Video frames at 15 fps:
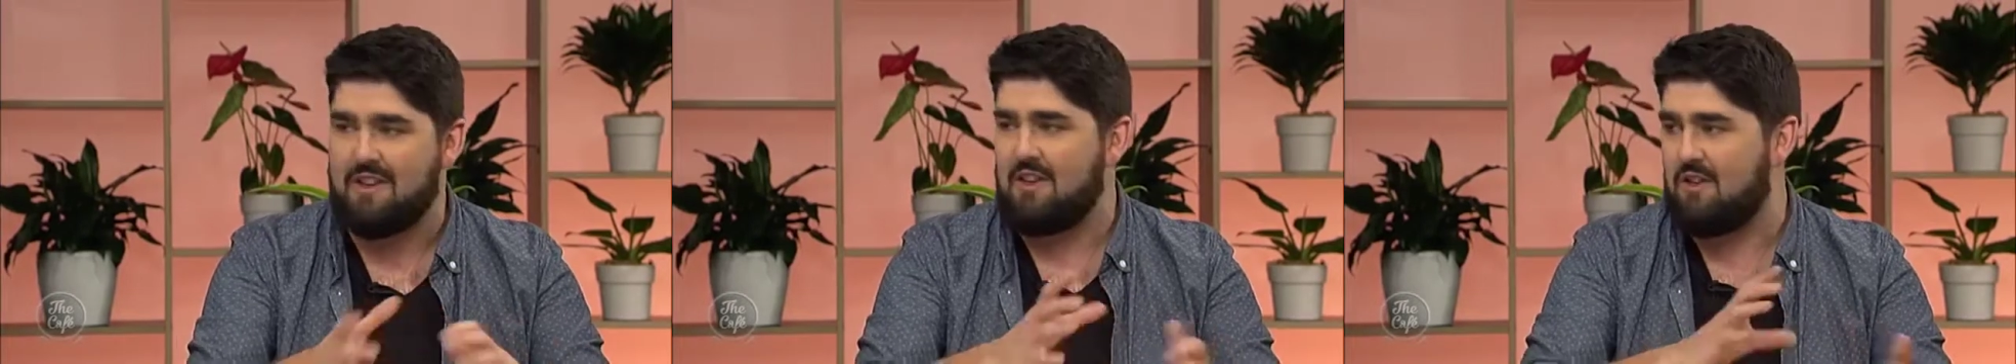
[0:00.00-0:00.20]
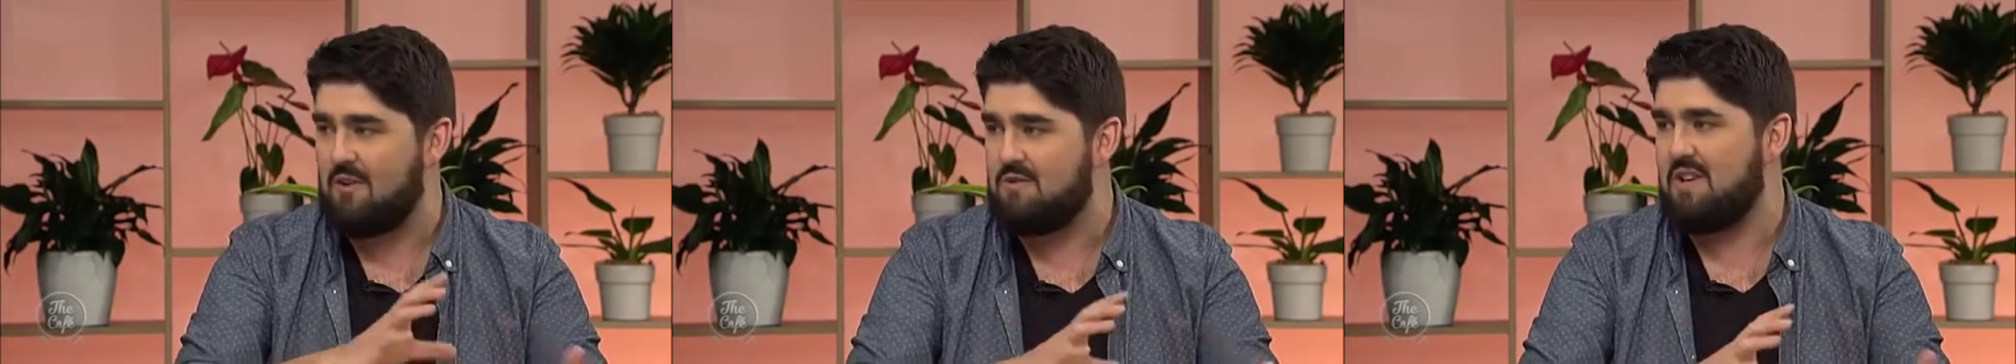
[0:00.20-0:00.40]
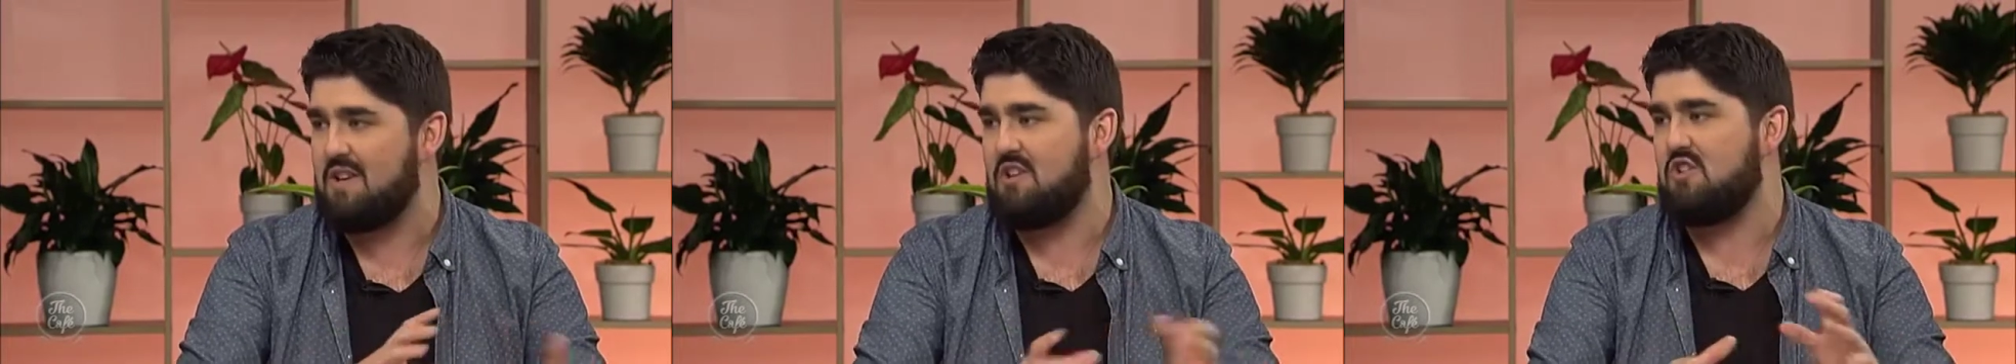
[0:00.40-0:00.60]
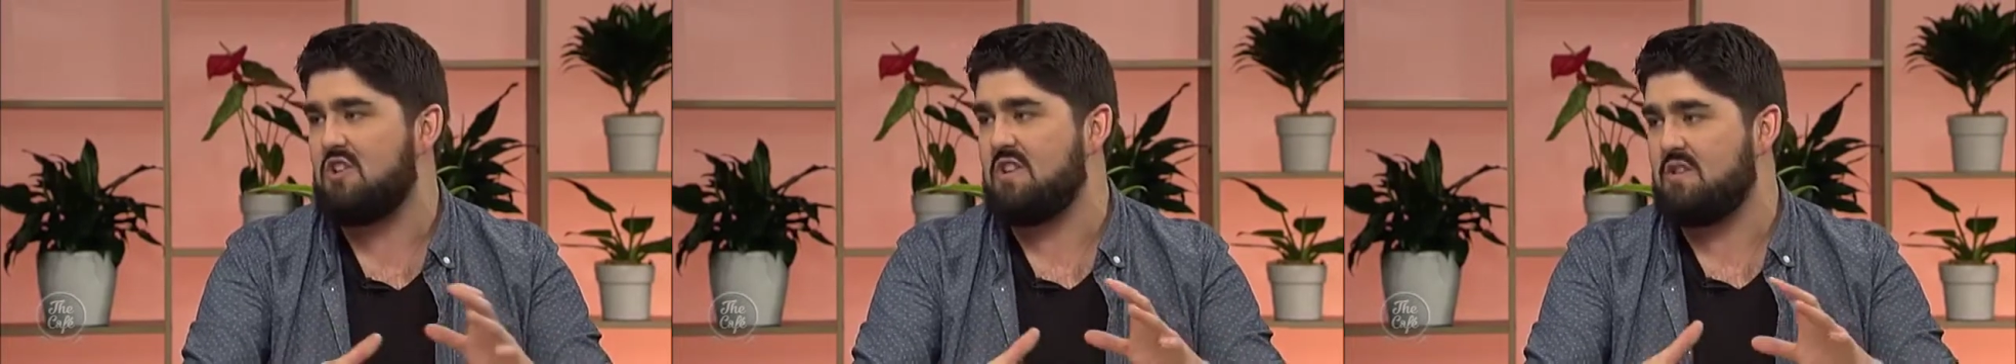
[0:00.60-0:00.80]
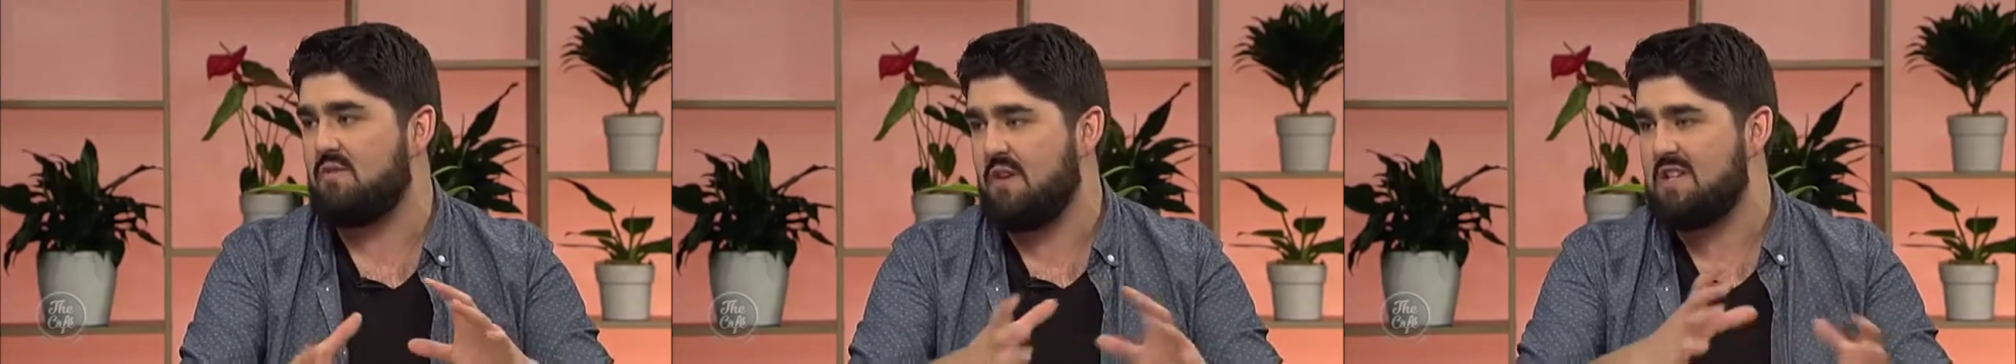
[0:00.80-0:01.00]
that you use in
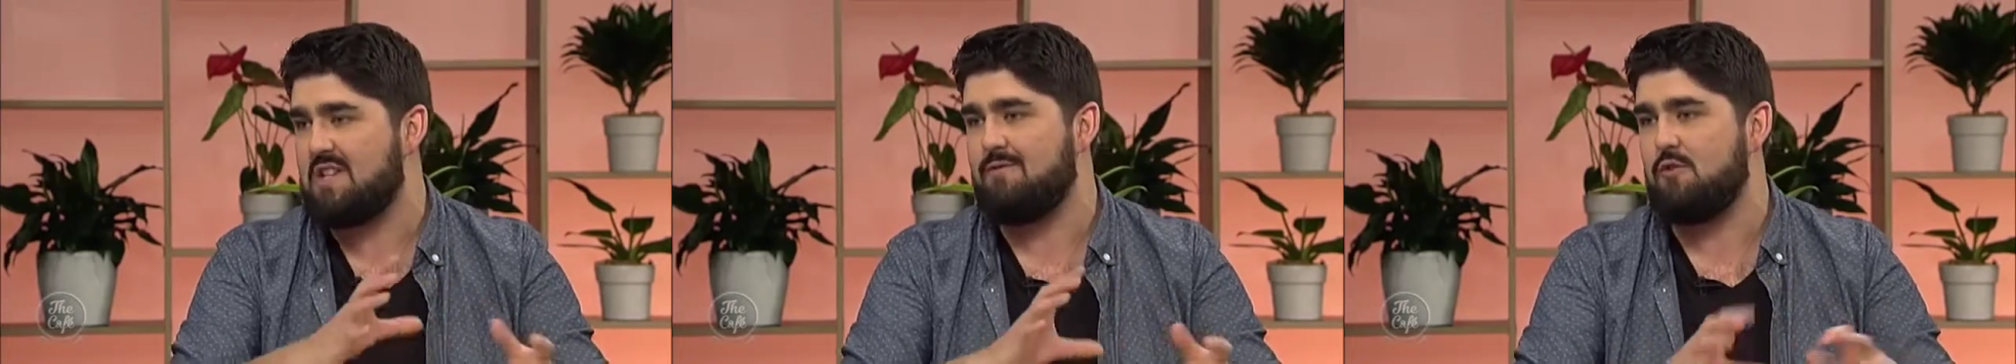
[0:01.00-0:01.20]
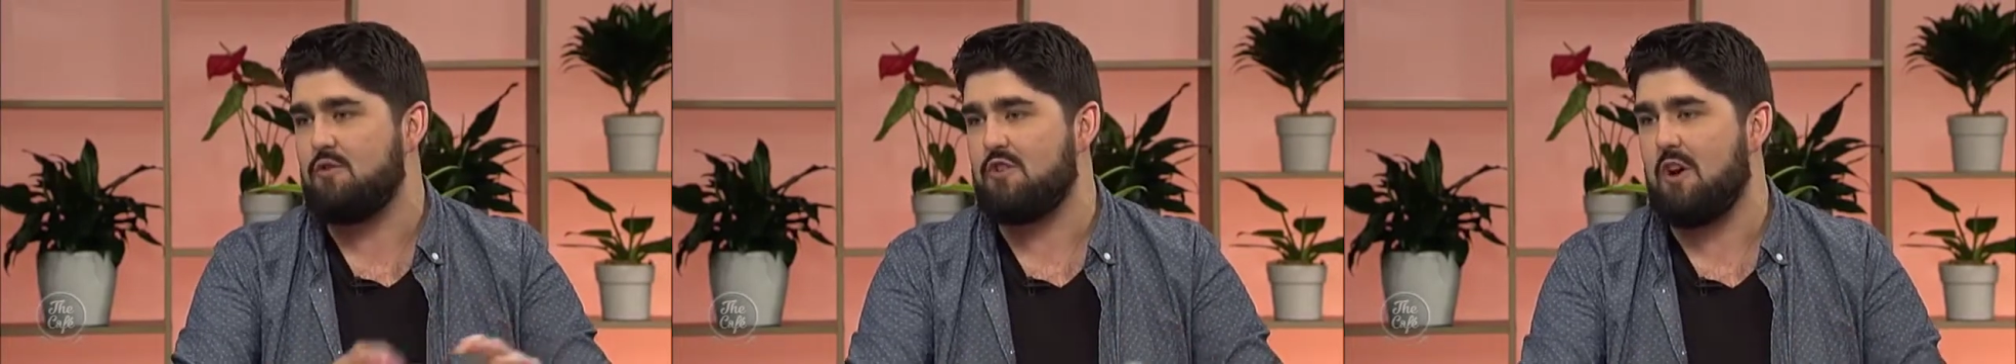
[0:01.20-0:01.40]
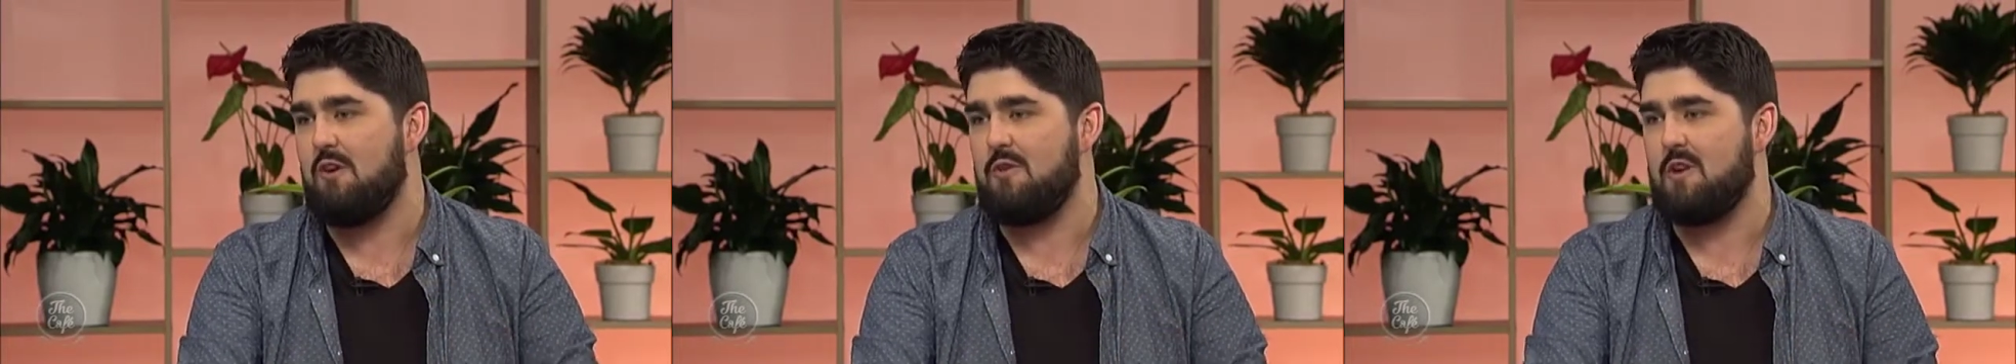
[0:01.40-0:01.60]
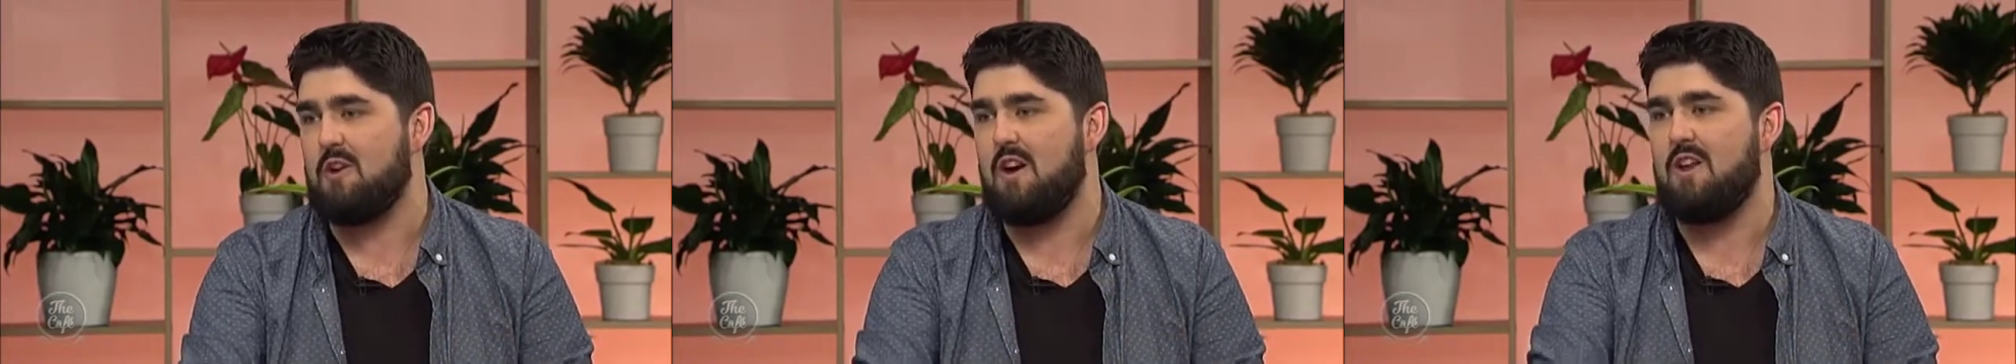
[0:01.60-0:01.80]
each year's festival show and you